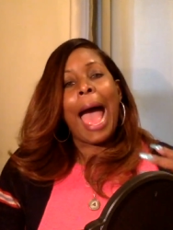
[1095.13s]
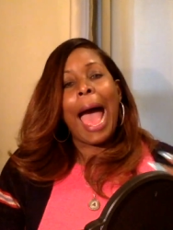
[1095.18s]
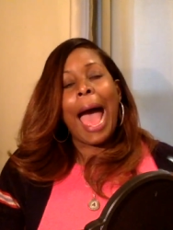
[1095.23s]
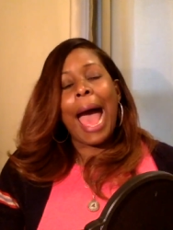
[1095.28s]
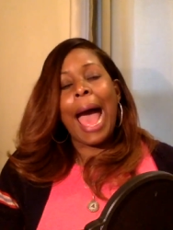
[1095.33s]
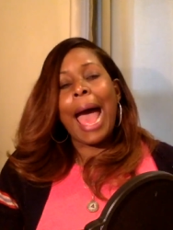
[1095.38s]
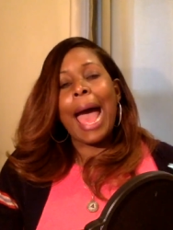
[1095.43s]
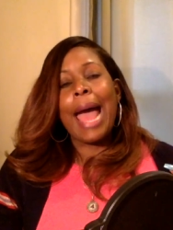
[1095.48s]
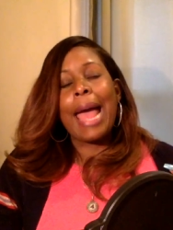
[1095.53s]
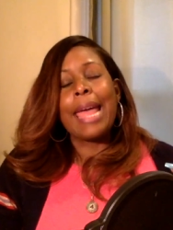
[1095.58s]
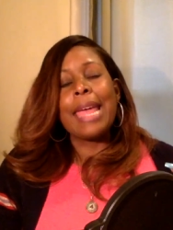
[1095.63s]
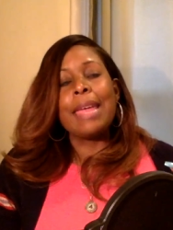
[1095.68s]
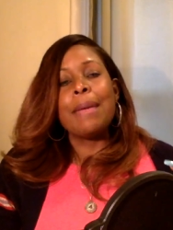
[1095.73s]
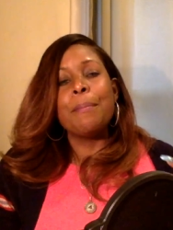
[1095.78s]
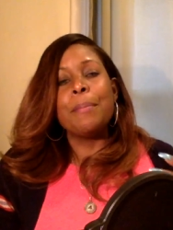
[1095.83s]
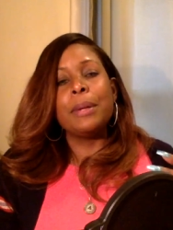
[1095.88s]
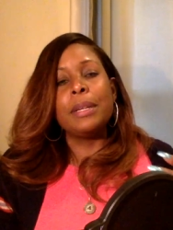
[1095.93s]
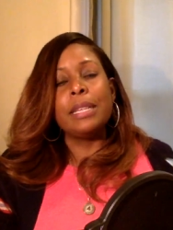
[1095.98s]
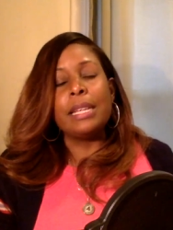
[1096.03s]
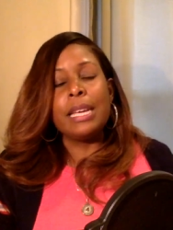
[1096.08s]
I
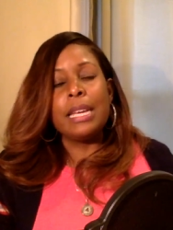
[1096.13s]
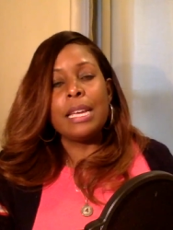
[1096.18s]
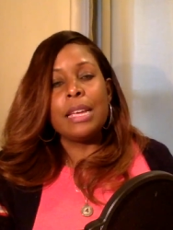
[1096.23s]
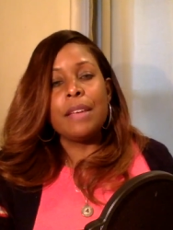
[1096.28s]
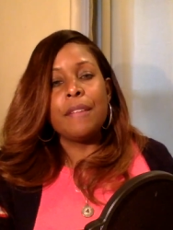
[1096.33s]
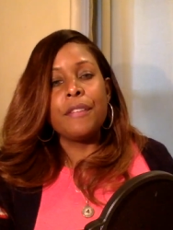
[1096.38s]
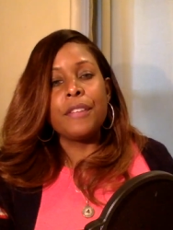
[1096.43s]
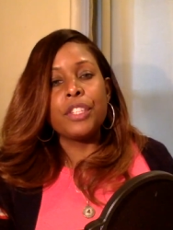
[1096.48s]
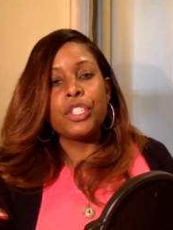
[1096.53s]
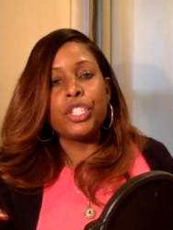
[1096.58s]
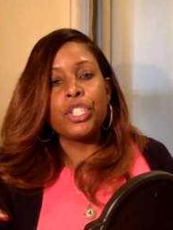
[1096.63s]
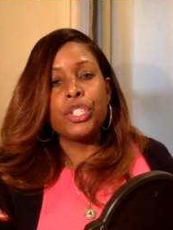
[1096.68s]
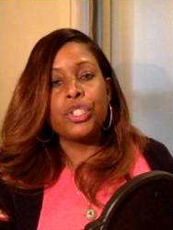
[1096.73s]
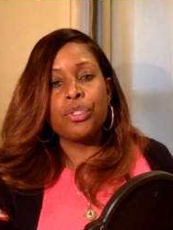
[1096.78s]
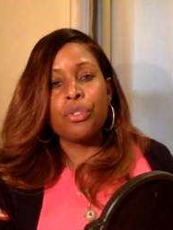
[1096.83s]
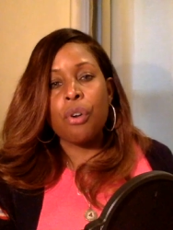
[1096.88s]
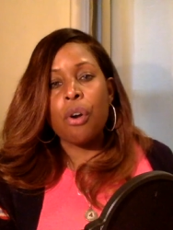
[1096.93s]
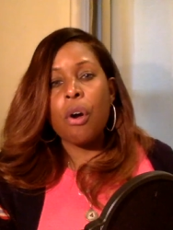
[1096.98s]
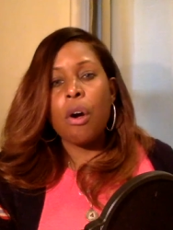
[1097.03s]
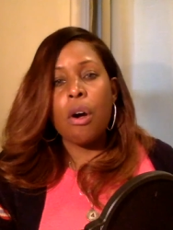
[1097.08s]
believe
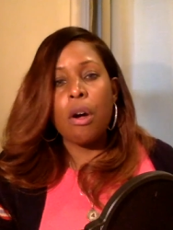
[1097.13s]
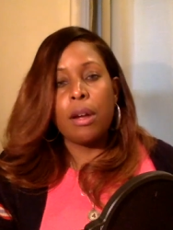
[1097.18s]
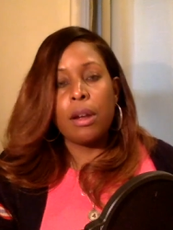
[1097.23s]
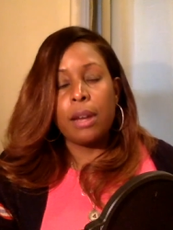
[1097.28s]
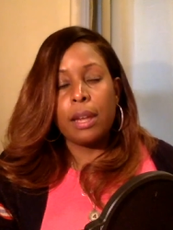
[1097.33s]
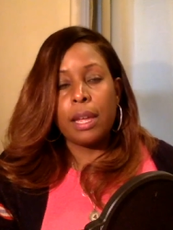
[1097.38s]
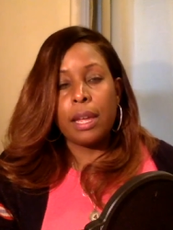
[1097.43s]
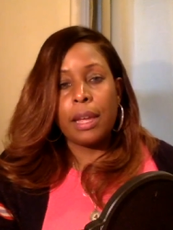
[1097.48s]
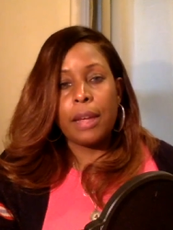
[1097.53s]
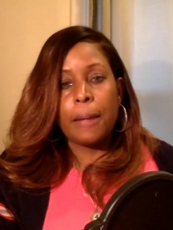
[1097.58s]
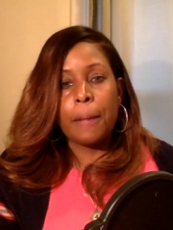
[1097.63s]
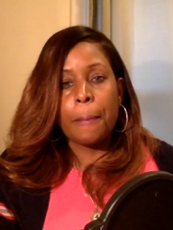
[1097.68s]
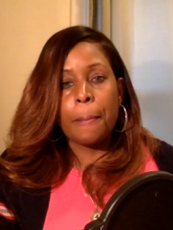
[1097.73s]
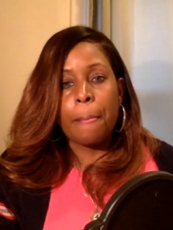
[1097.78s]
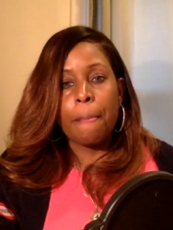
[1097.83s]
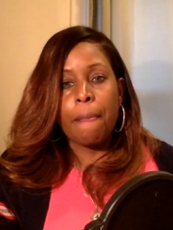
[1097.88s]
strongly